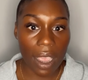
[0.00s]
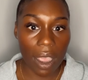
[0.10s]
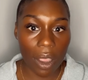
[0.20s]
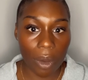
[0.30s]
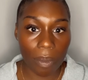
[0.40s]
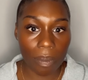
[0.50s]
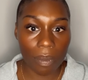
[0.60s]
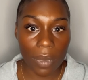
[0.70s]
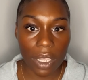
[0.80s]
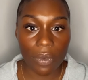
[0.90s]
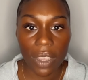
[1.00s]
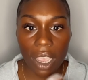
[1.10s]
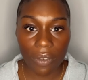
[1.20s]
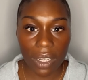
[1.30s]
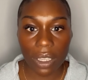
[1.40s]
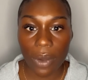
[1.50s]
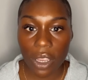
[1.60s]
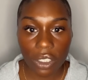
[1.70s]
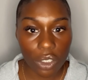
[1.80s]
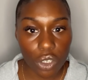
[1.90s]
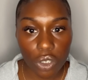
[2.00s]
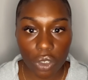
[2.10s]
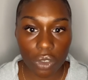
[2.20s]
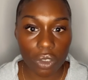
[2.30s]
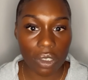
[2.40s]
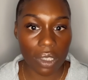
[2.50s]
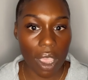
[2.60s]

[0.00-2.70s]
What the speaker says: If you have any questions,